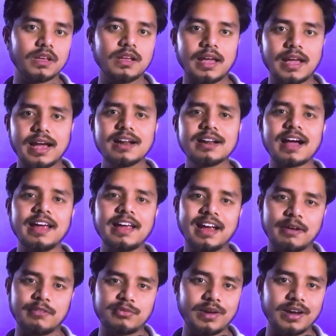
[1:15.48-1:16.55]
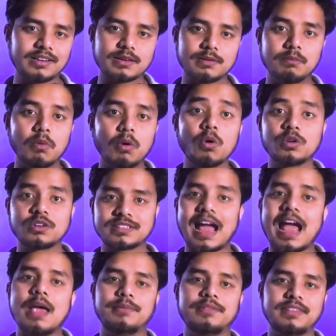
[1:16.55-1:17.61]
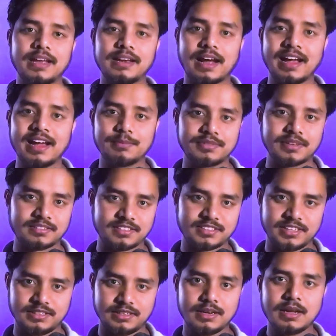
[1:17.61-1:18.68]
And I have failed more times than I have succeeded.